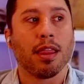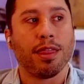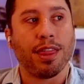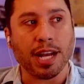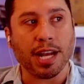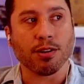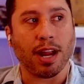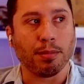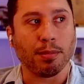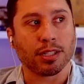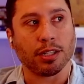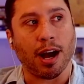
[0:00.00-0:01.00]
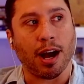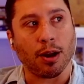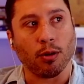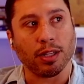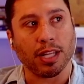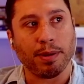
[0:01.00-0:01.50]
Then you're able to not
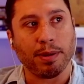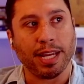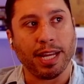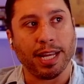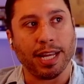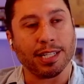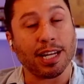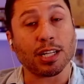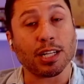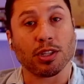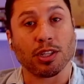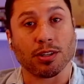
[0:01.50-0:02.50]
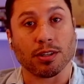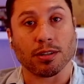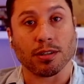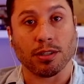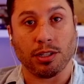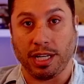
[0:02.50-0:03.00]
only be in touch with
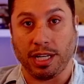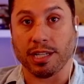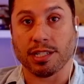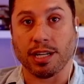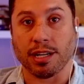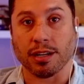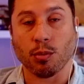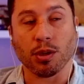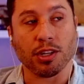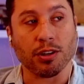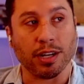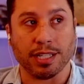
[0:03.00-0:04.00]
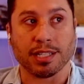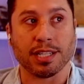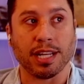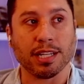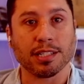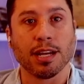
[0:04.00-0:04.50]
your needs here, with your
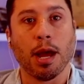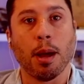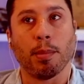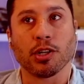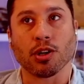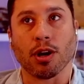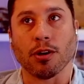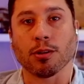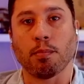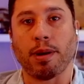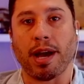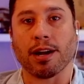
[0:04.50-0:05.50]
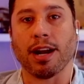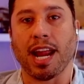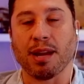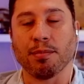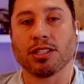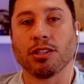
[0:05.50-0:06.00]
instincts, but you're also better
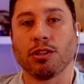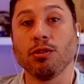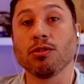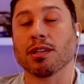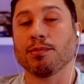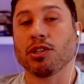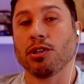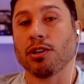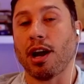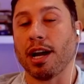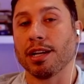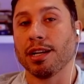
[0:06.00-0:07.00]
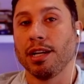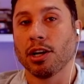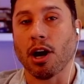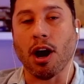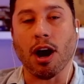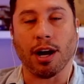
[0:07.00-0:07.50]
able to use them so you're not
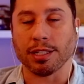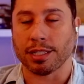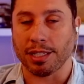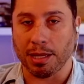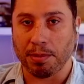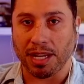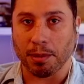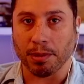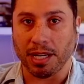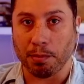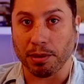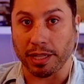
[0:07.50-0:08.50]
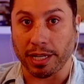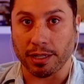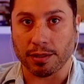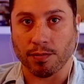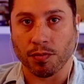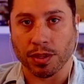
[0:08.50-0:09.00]
constantly being manipulated.